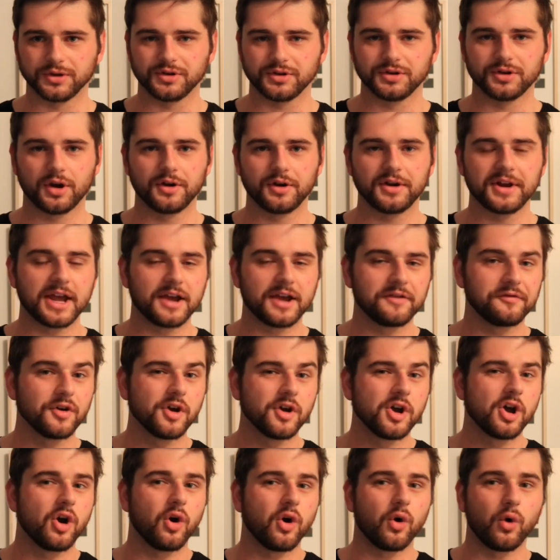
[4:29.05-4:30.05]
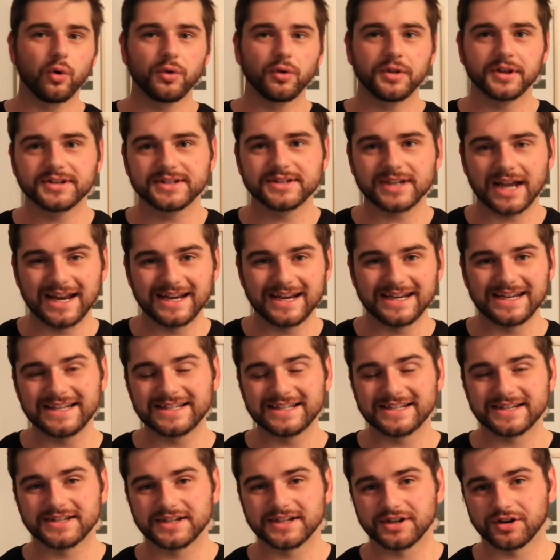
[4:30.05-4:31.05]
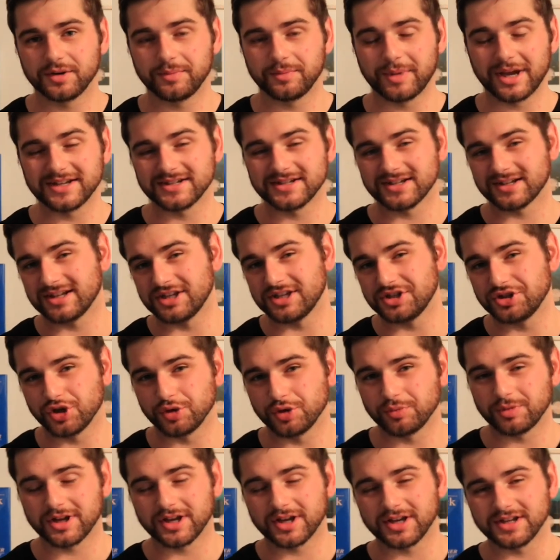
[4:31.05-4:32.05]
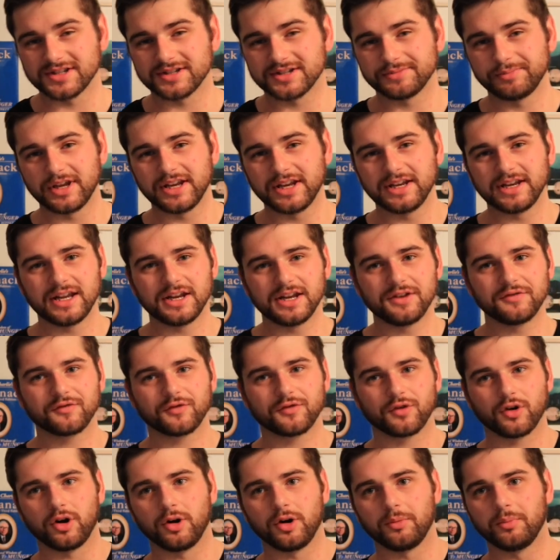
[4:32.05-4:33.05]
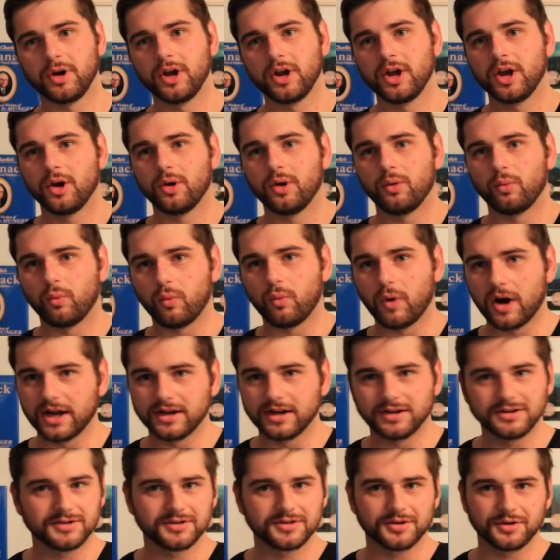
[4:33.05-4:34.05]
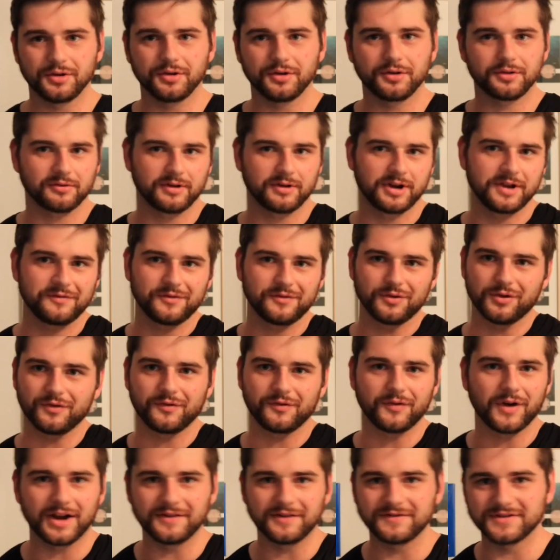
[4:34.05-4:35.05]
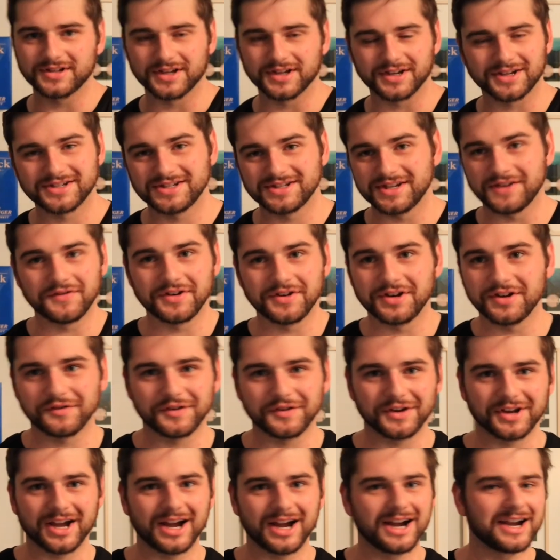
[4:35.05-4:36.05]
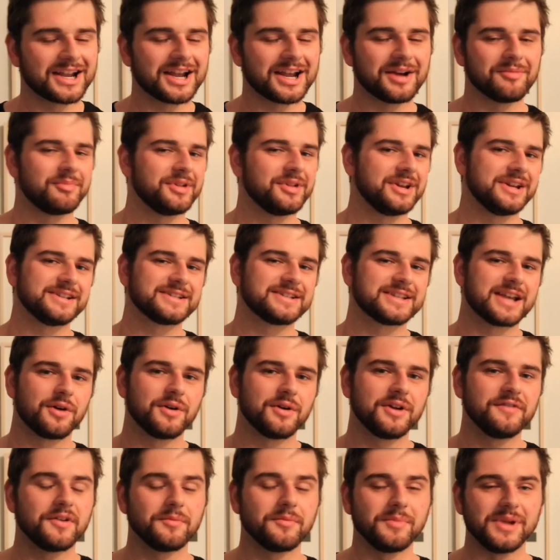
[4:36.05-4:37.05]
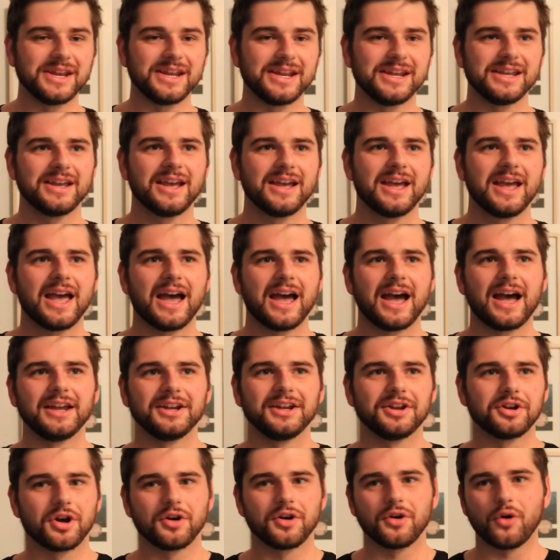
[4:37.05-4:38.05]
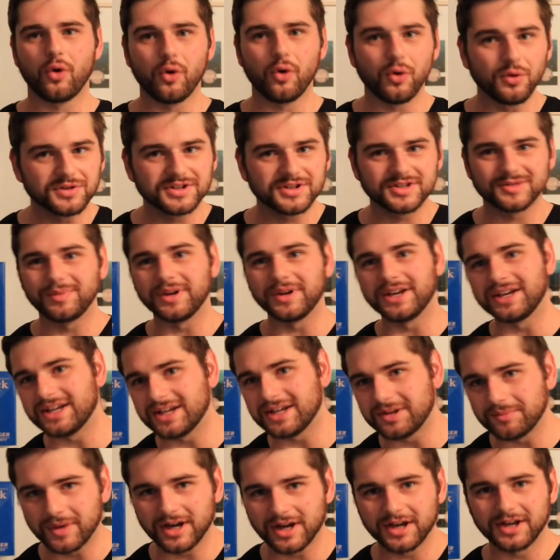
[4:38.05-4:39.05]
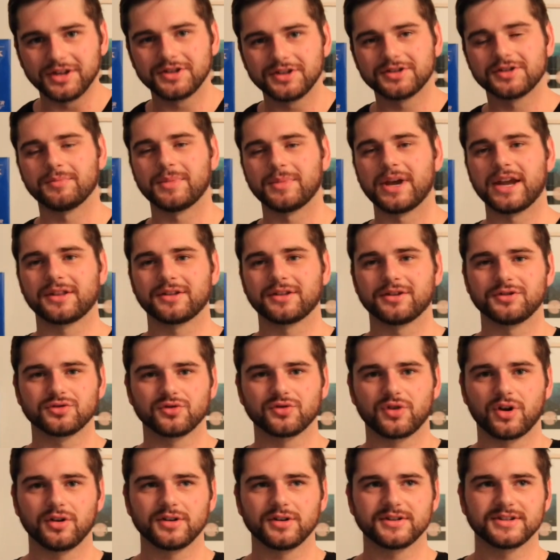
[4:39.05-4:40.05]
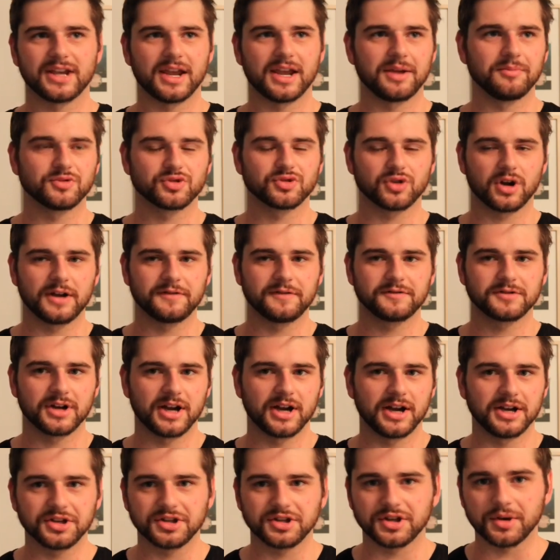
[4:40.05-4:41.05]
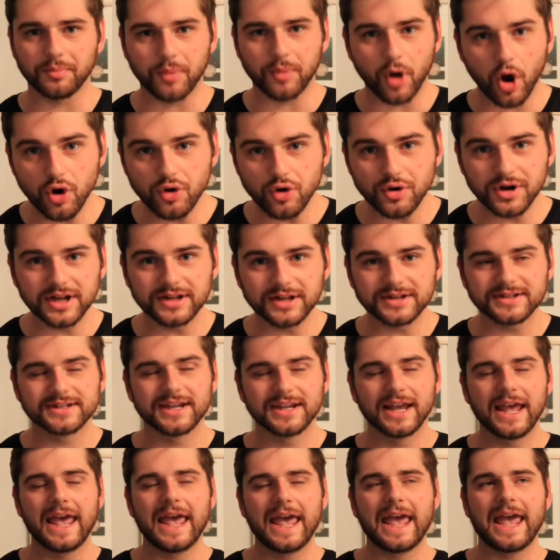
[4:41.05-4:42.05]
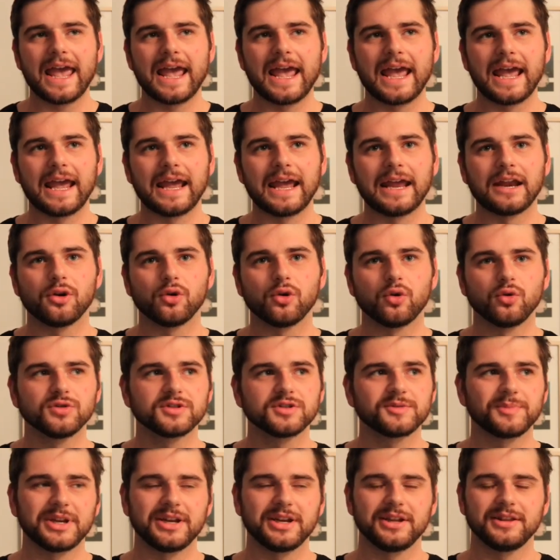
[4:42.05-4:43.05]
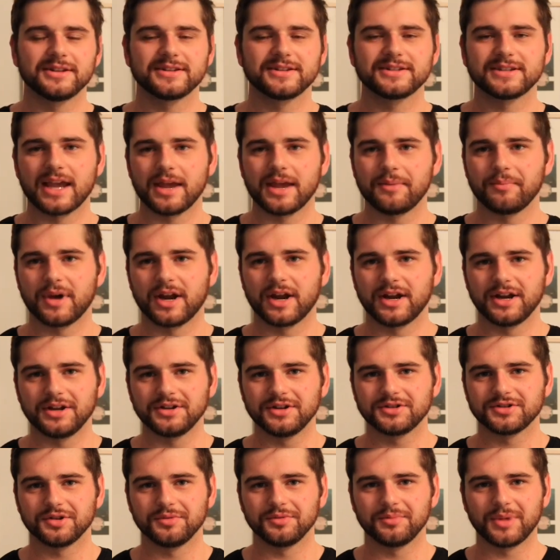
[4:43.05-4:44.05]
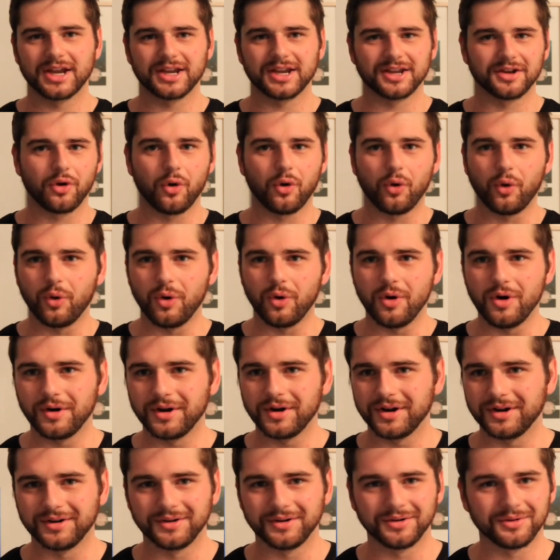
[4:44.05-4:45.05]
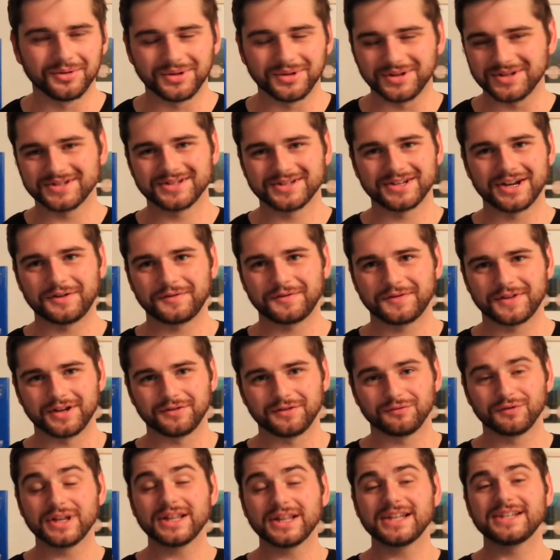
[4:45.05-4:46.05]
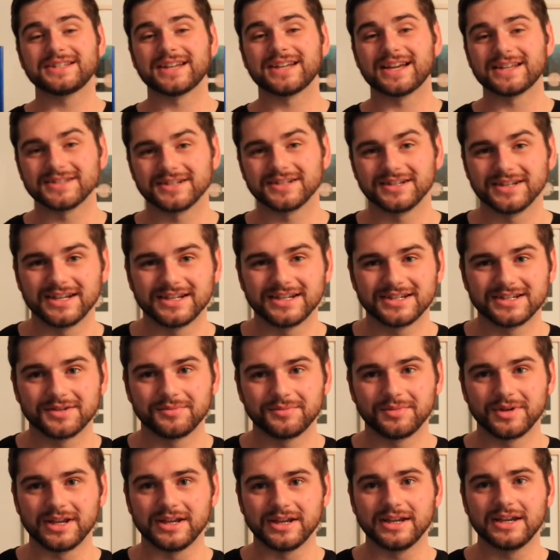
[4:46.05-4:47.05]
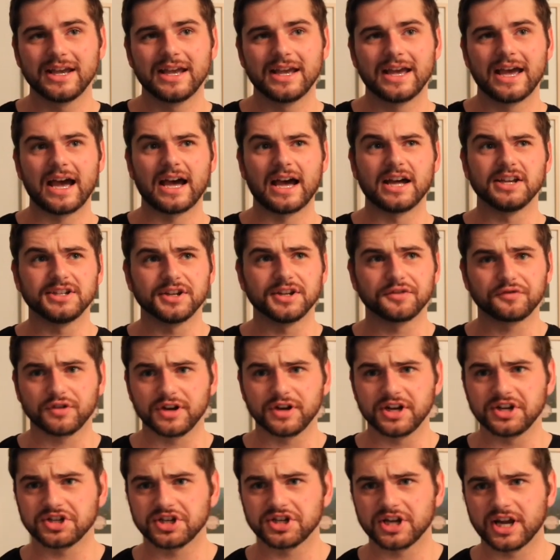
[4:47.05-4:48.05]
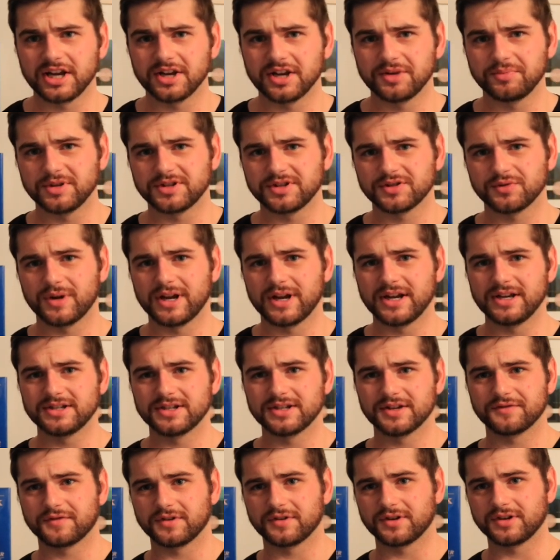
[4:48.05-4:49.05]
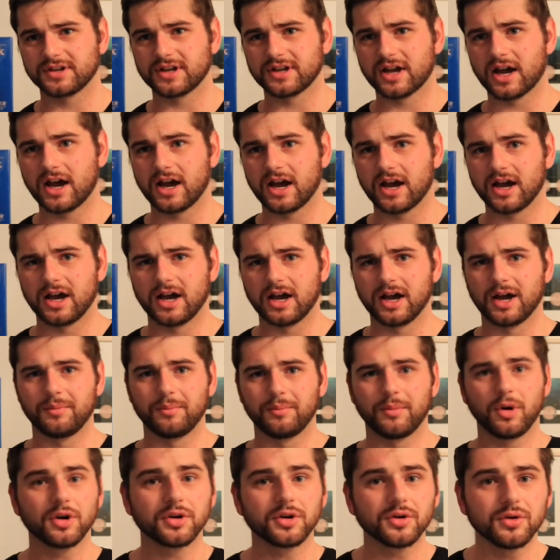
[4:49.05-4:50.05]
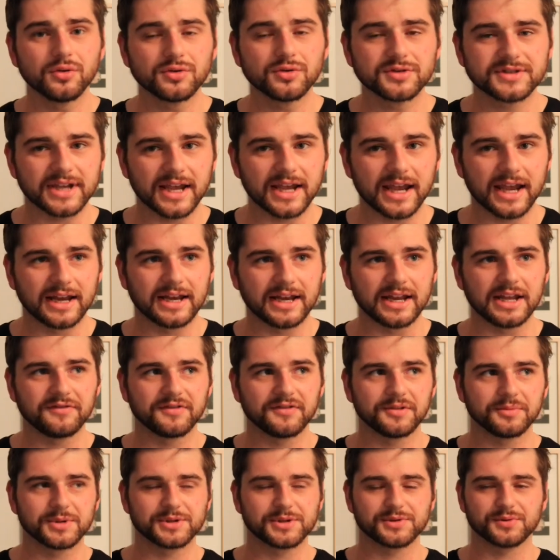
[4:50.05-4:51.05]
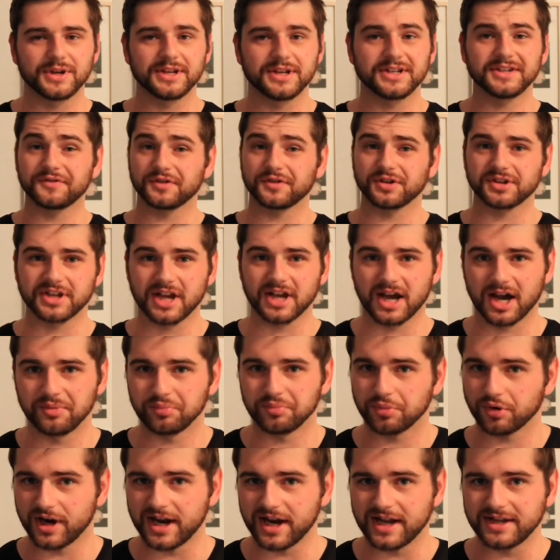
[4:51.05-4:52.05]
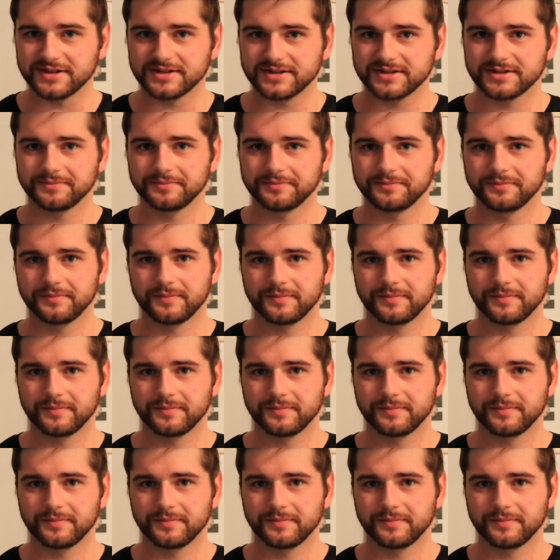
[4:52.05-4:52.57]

You don't have all this unnecessary basically duplicate spending from 1, 2, 3, 4, 5, 6, 7 different car companies, however many are, you know, all spending money to make the same drivetrain components and all spending the same money to make a horn and all the stuff that really doesn't need to be differentiated between different car models and even between different car brands.